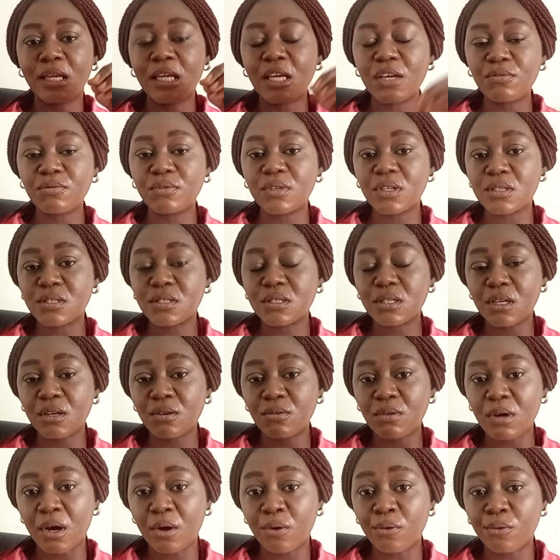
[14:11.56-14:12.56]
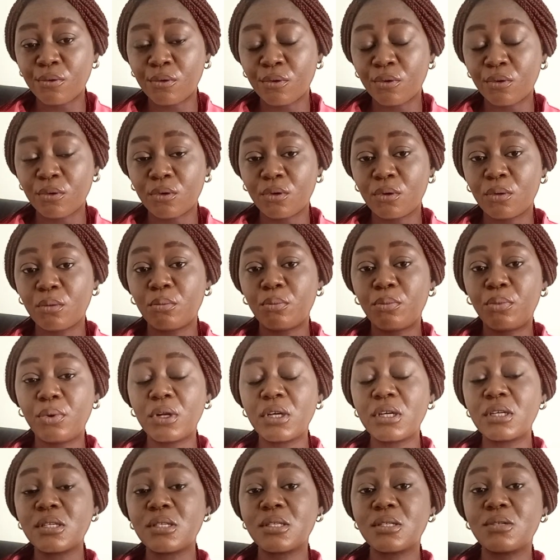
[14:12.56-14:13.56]
if they say you are wrong,
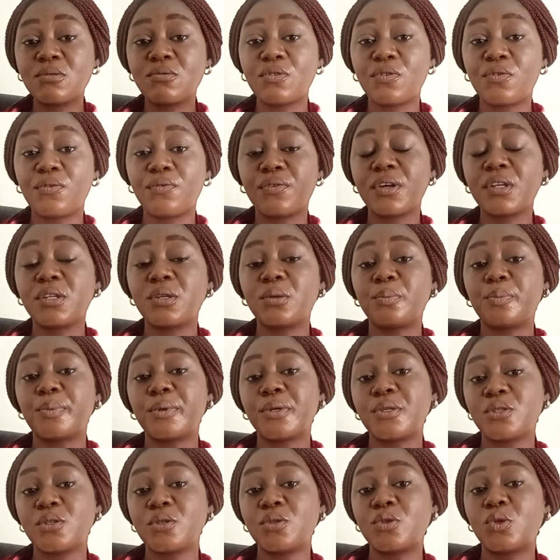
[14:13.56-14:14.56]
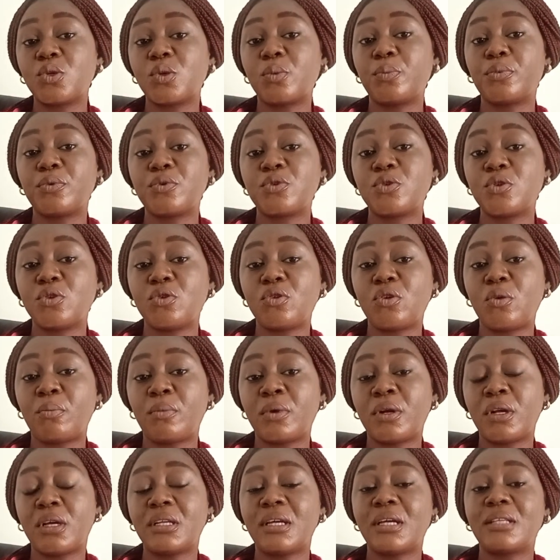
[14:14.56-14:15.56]
please refer the person to your procedure
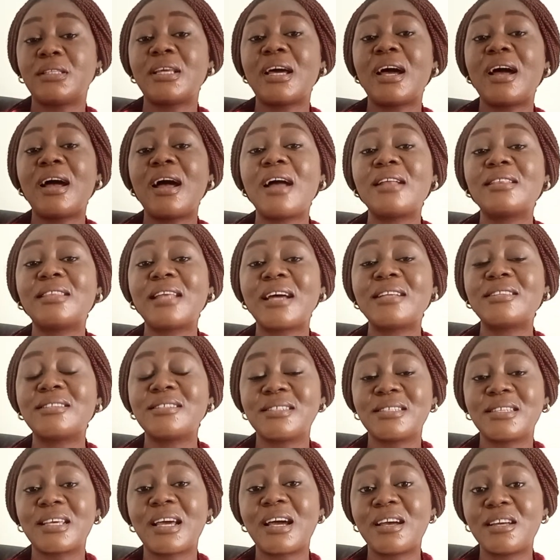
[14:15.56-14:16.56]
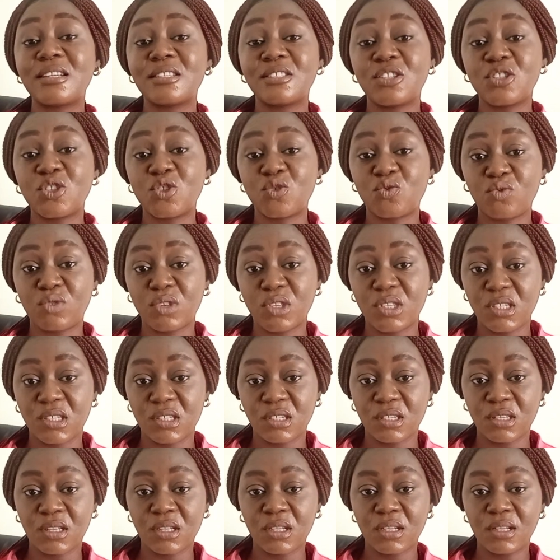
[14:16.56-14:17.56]
manner. That is how it is
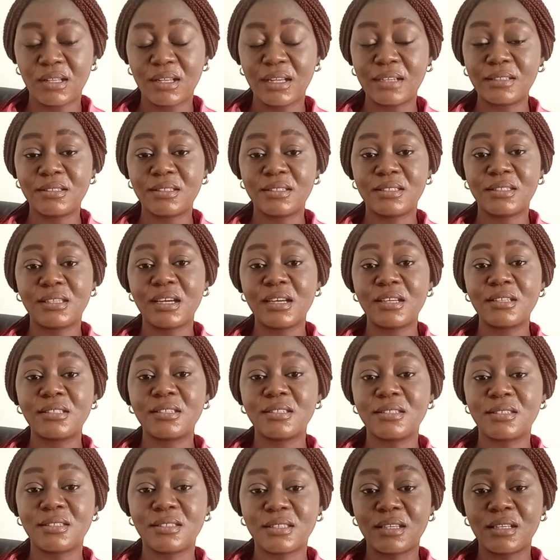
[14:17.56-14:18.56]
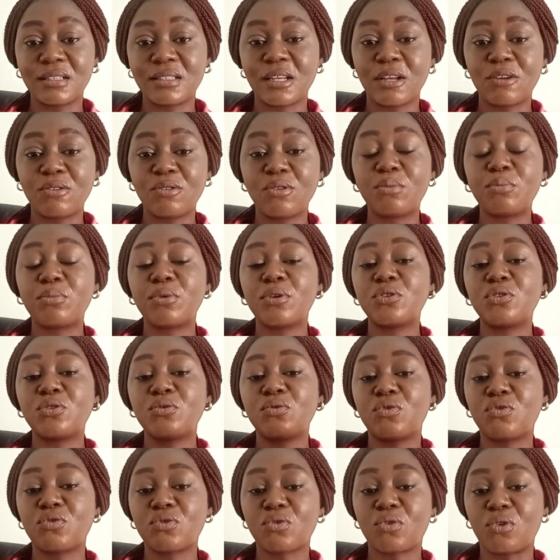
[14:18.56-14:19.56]
written. That is how it is stated. Nobody
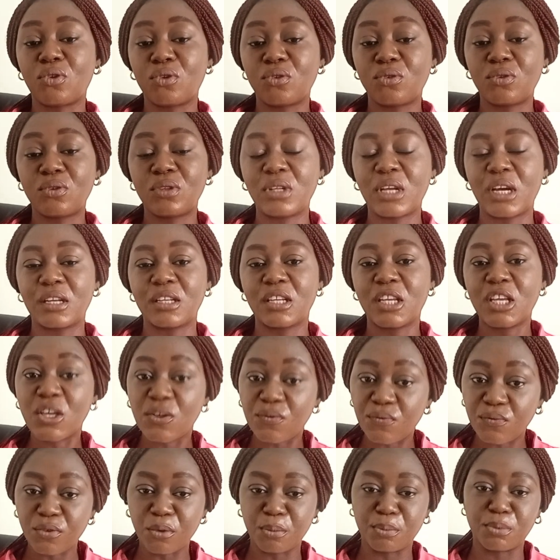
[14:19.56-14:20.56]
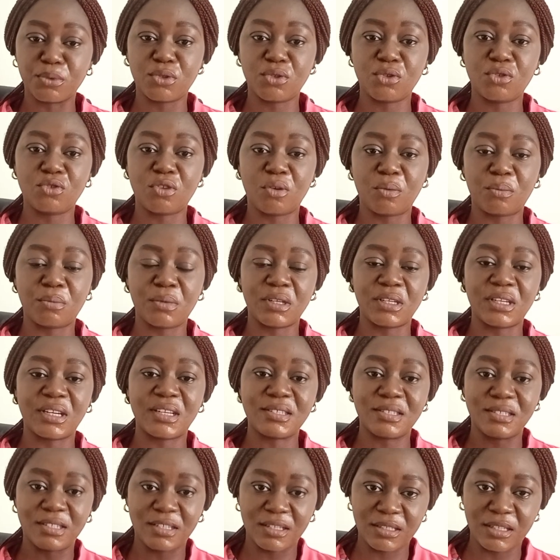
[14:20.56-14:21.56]
will score you that if your procedure manner
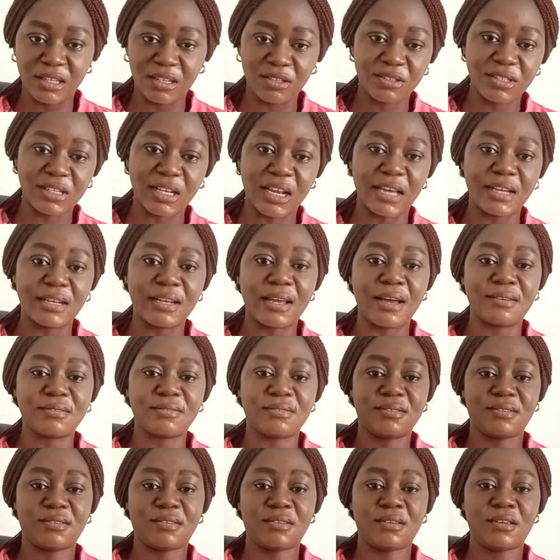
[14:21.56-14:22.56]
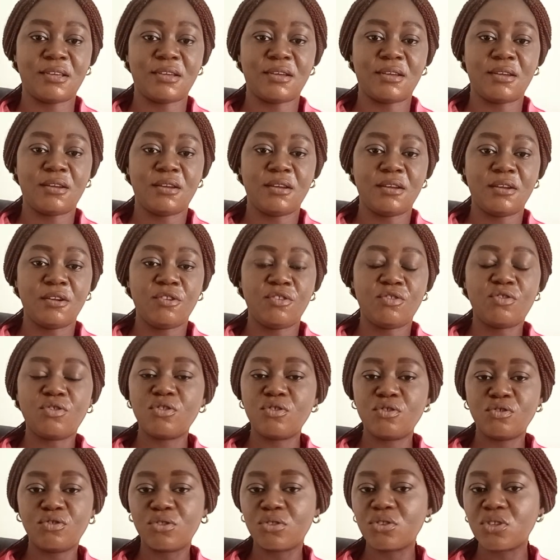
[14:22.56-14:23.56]
stated like that. So
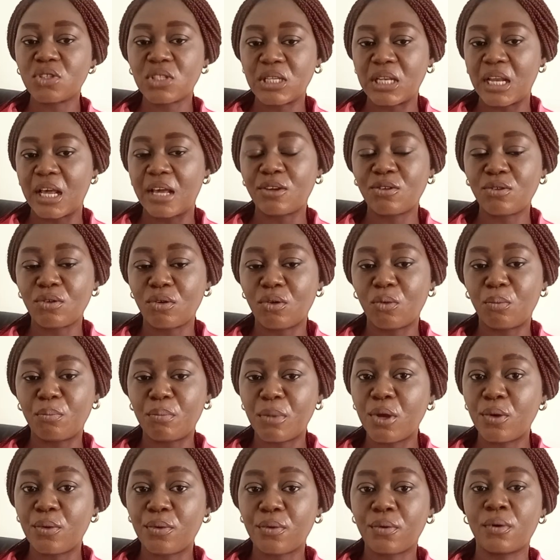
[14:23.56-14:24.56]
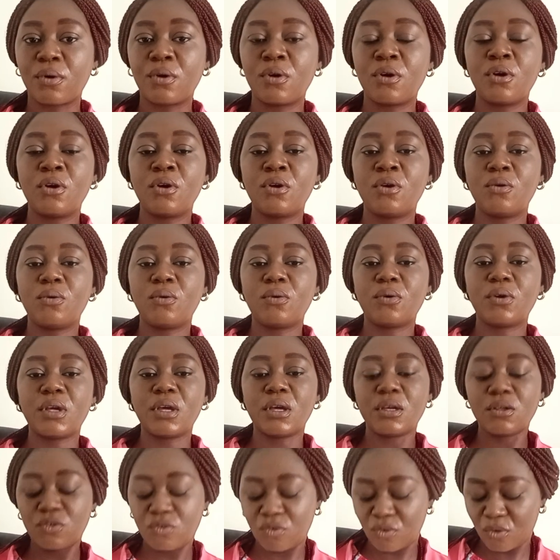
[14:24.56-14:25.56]
you just like your mirror.
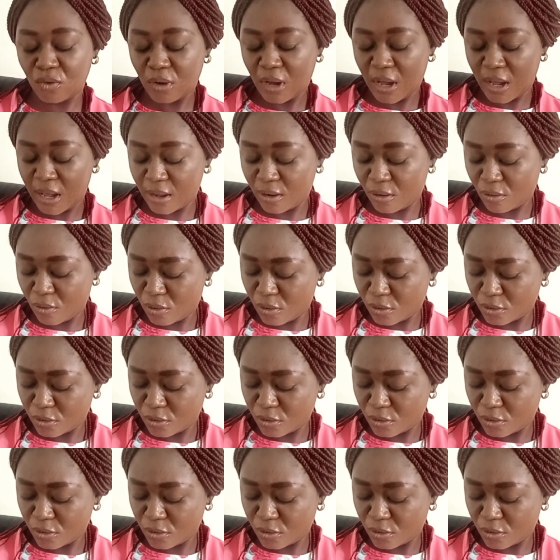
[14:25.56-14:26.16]
Okay, so I